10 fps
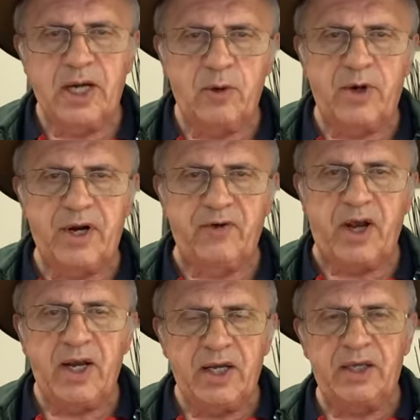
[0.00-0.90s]
whatever,
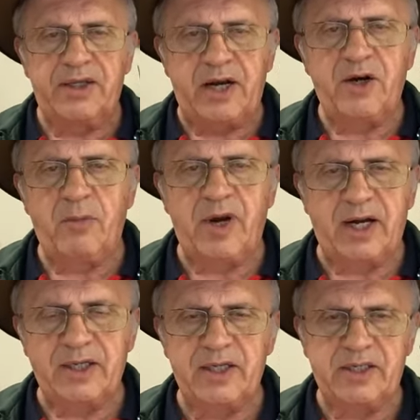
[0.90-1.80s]
they nominate.